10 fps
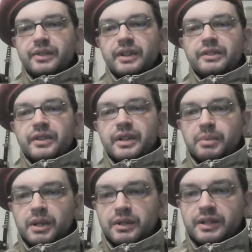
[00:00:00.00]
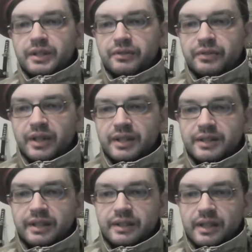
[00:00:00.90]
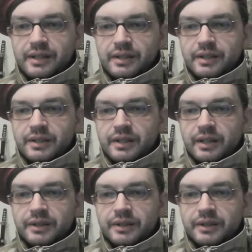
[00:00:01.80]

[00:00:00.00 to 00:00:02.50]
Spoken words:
a funny thing because the first intelligence